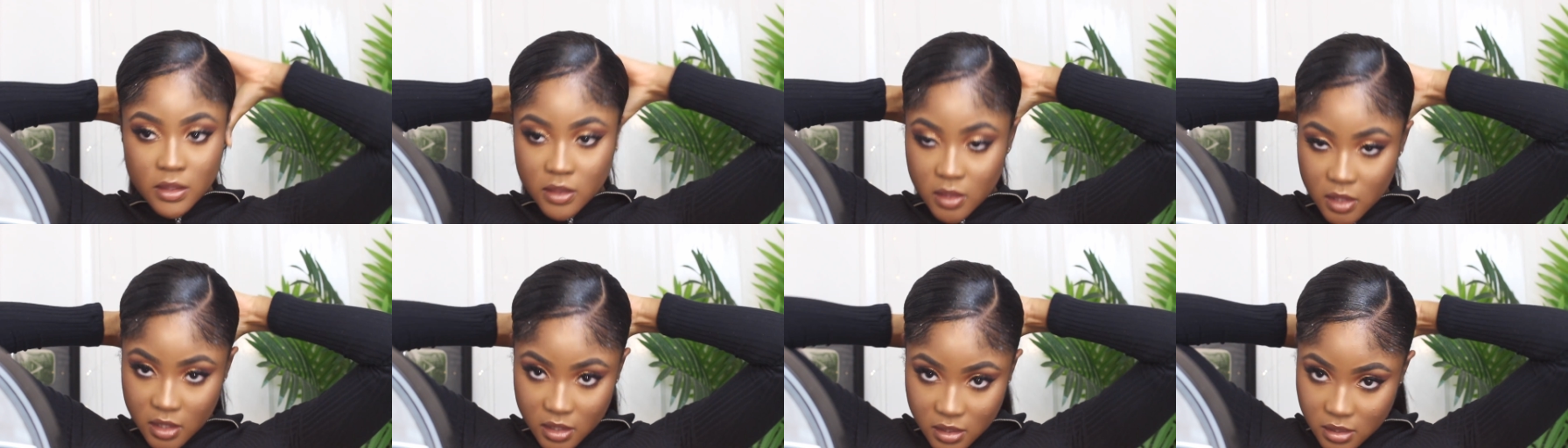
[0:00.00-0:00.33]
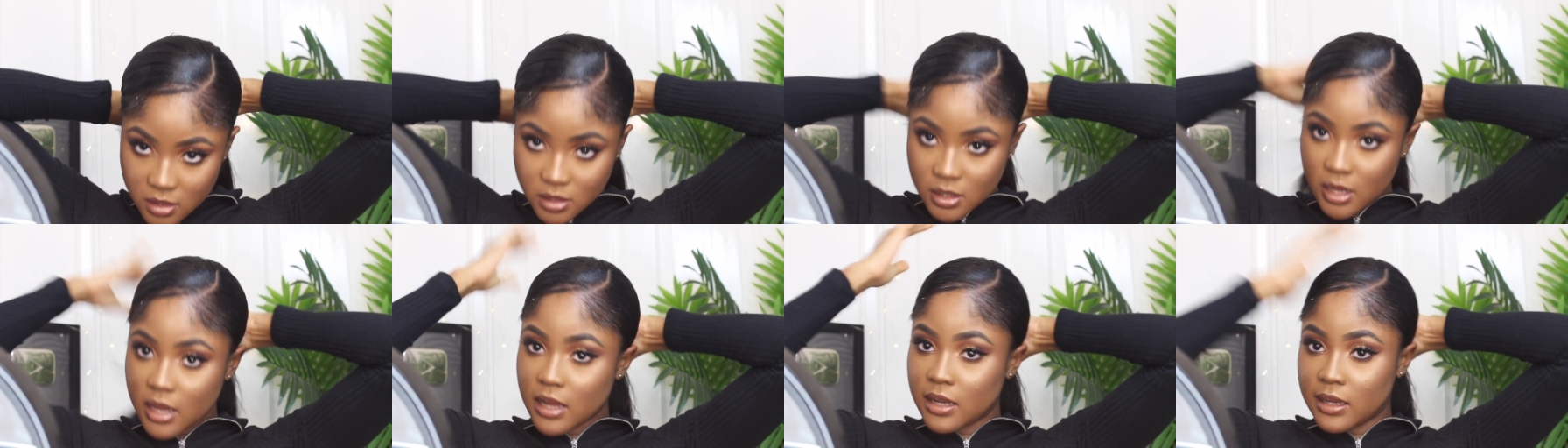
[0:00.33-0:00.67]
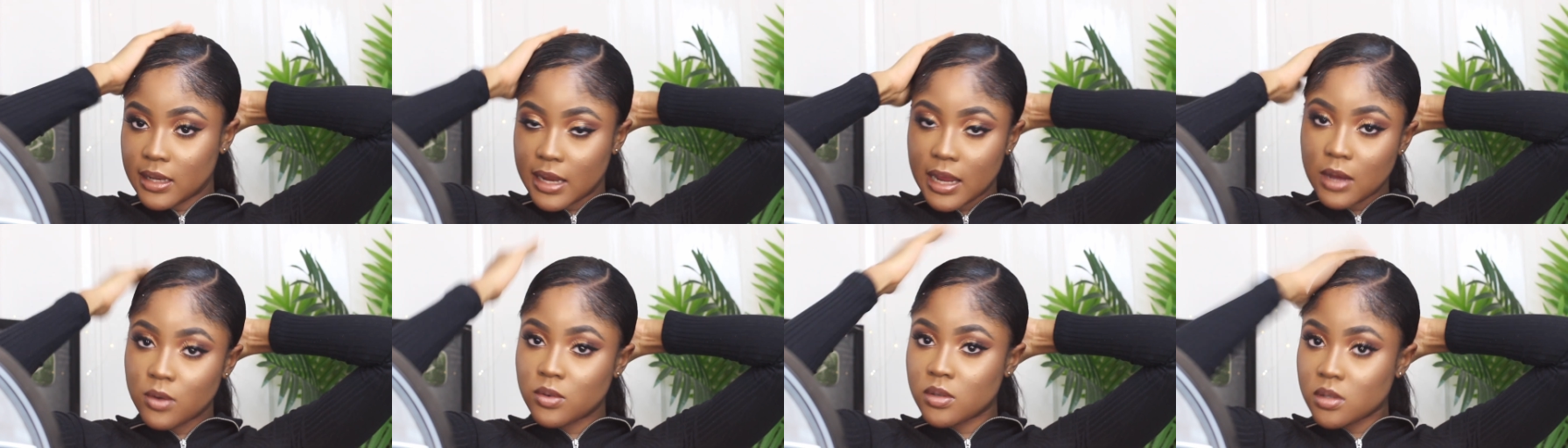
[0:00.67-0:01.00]
This
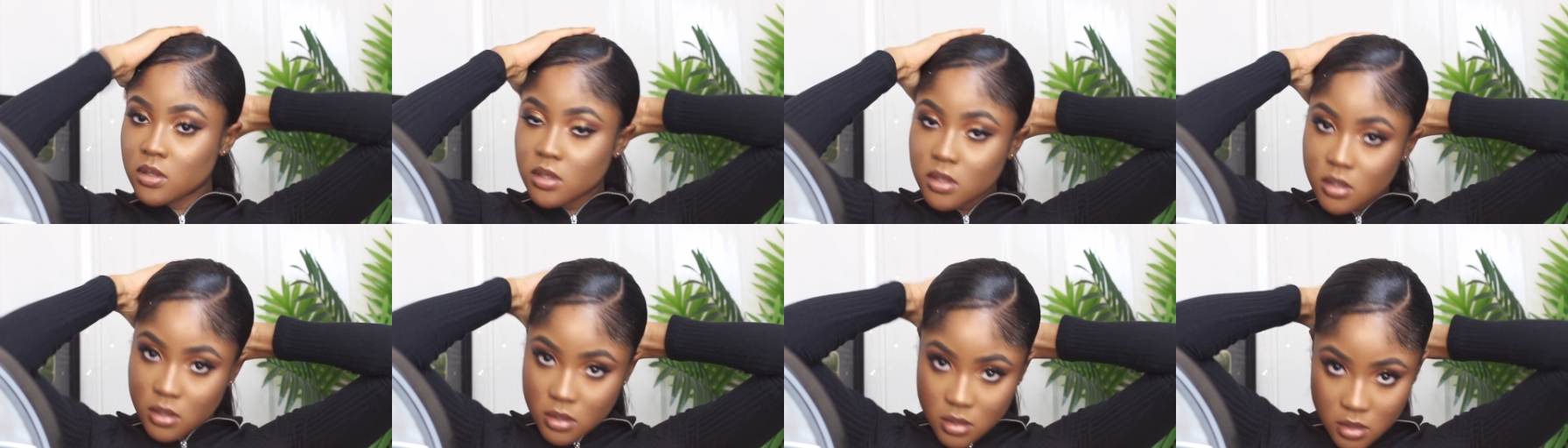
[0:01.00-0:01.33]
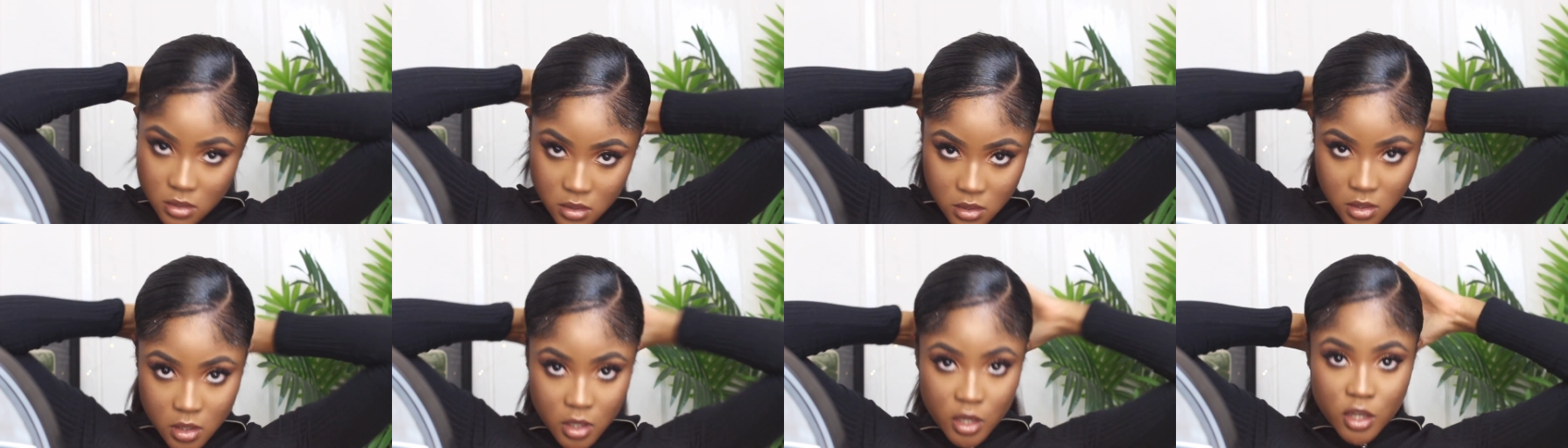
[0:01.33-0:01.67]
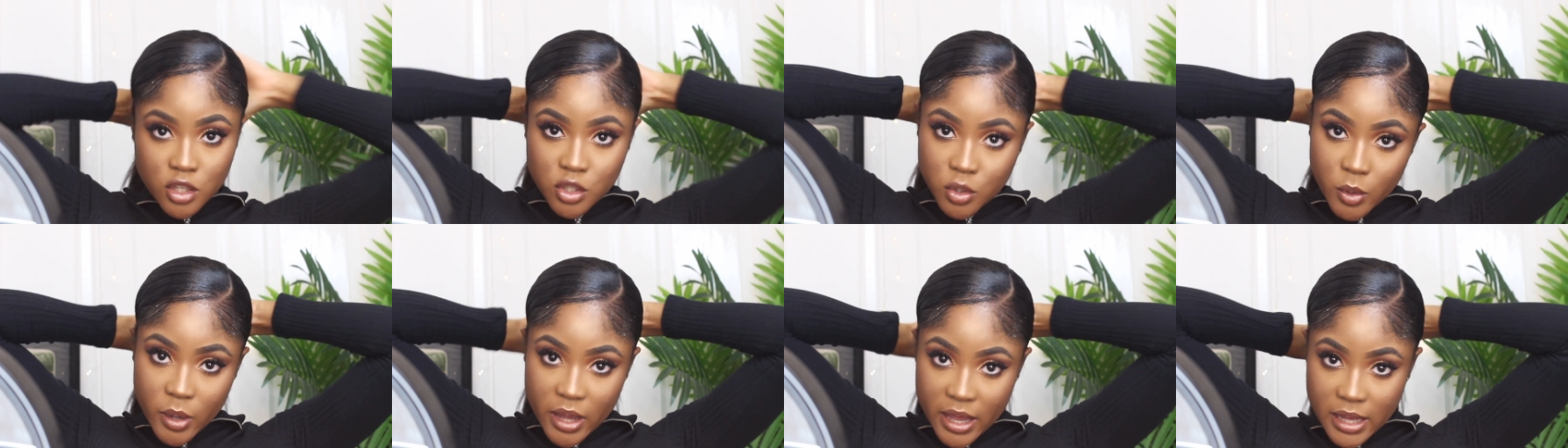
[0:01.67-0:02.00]
allows
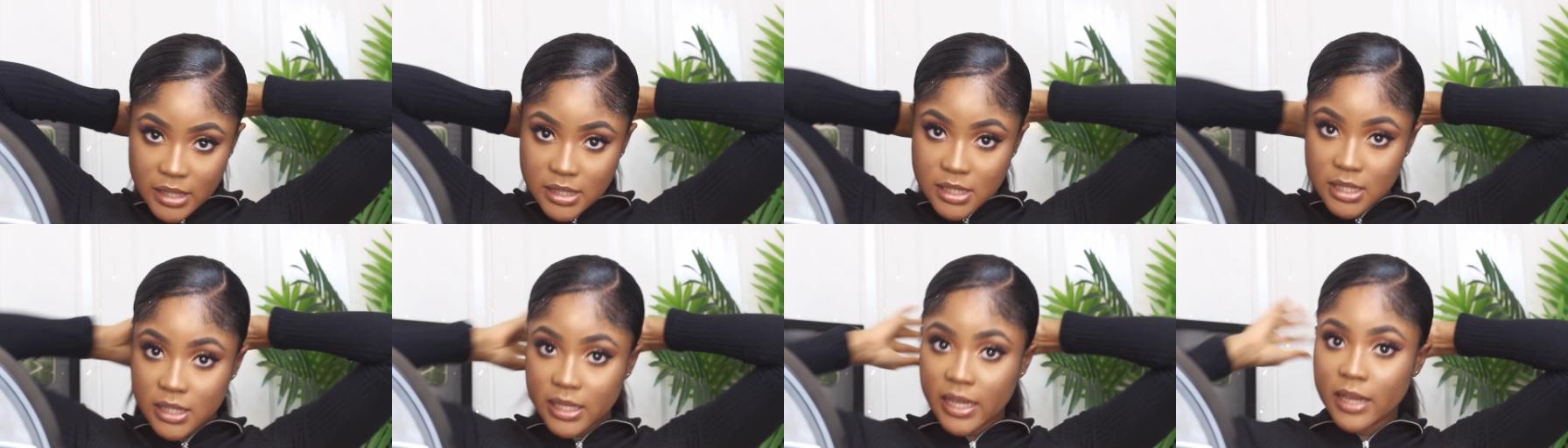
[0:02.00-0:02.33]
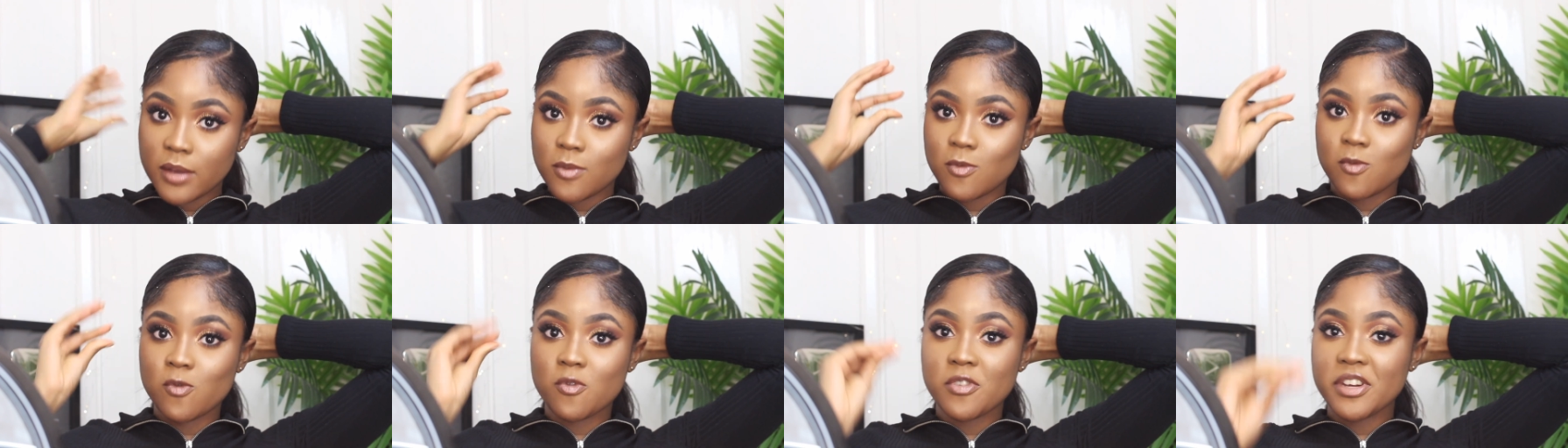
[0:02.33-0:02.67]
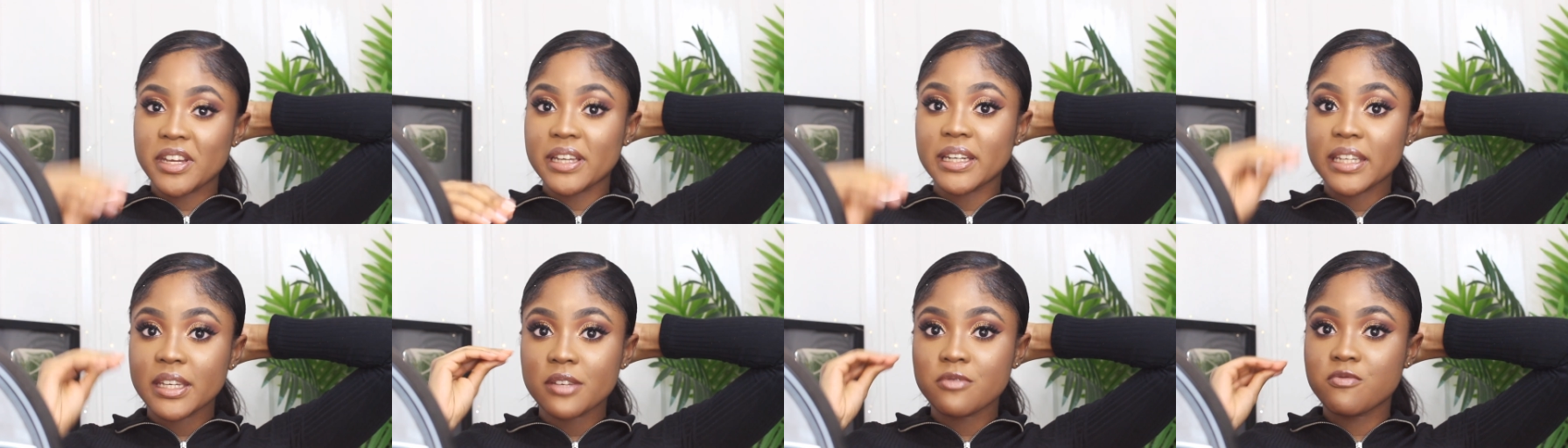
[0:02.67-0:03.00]
your hair to lay
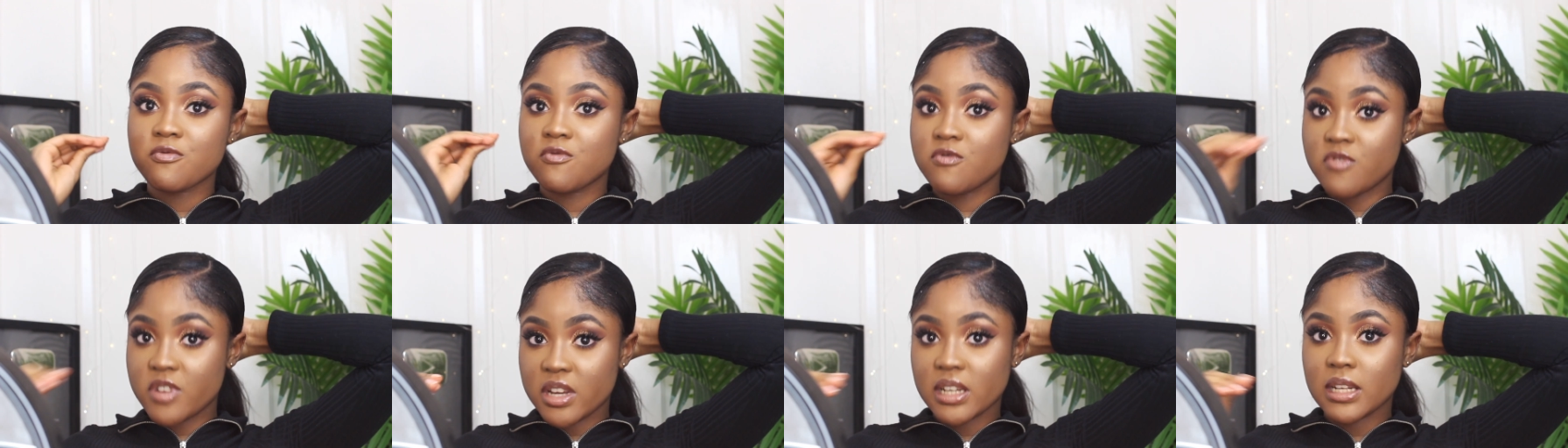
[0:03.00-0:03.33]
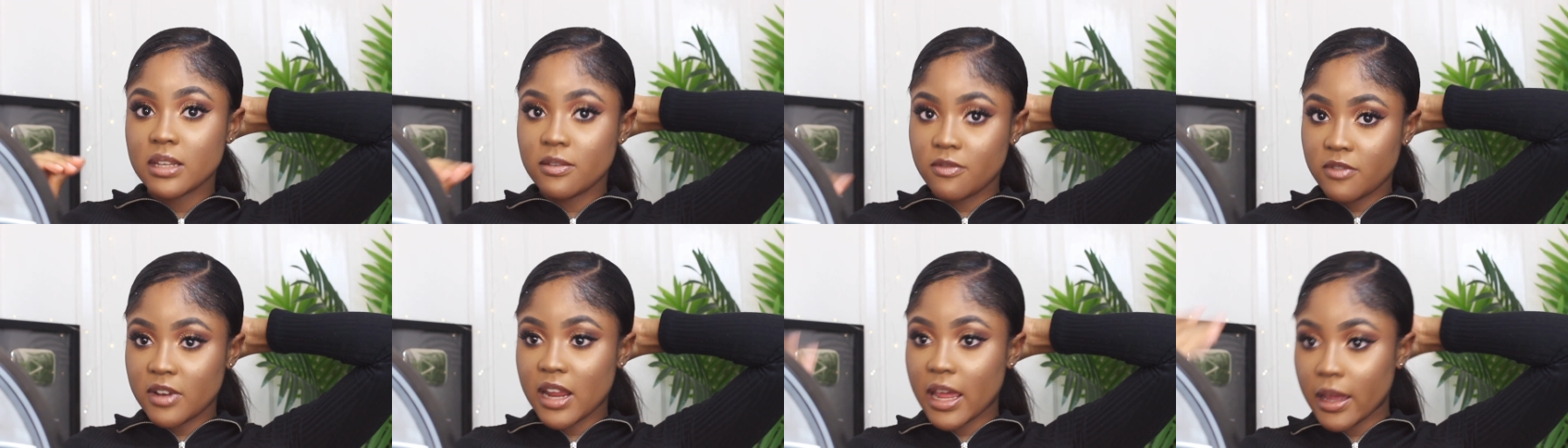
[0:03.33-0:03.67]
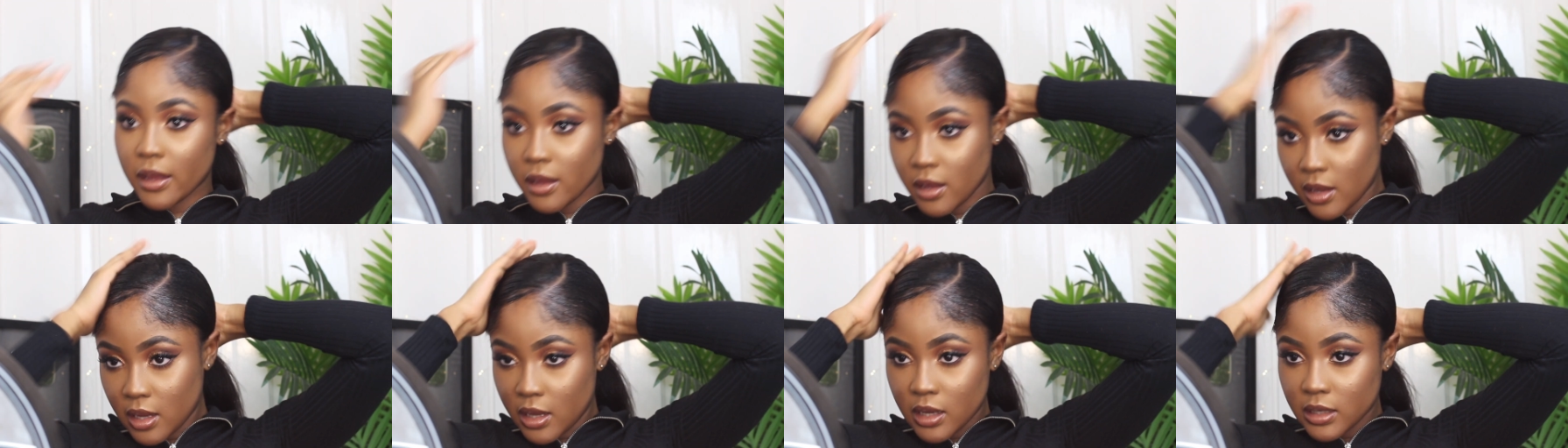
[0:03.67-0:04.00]
really, really
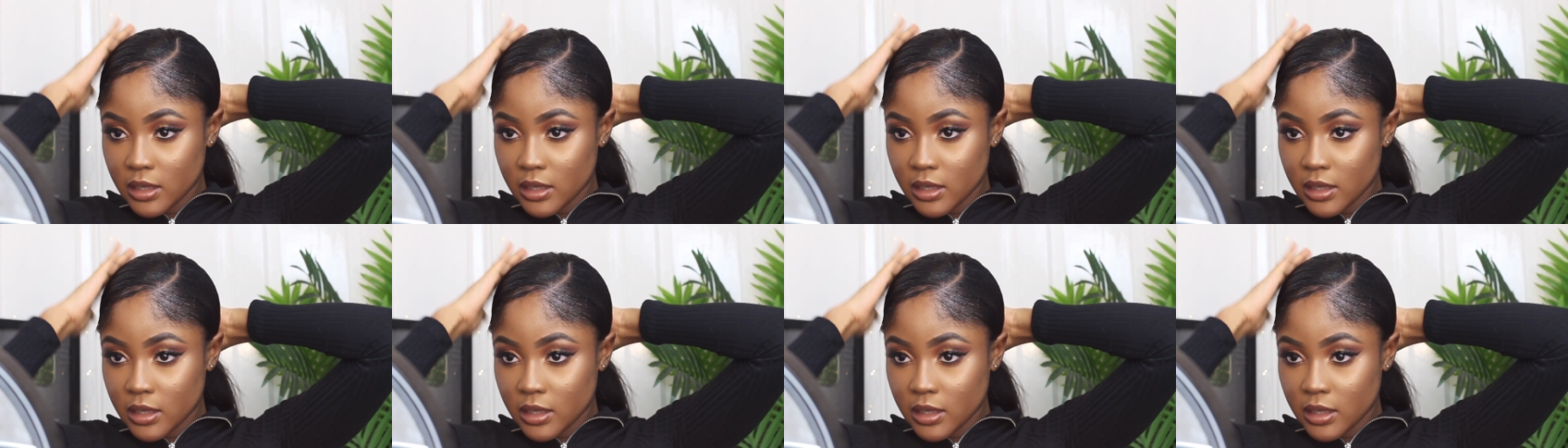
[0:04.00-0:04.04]
flat.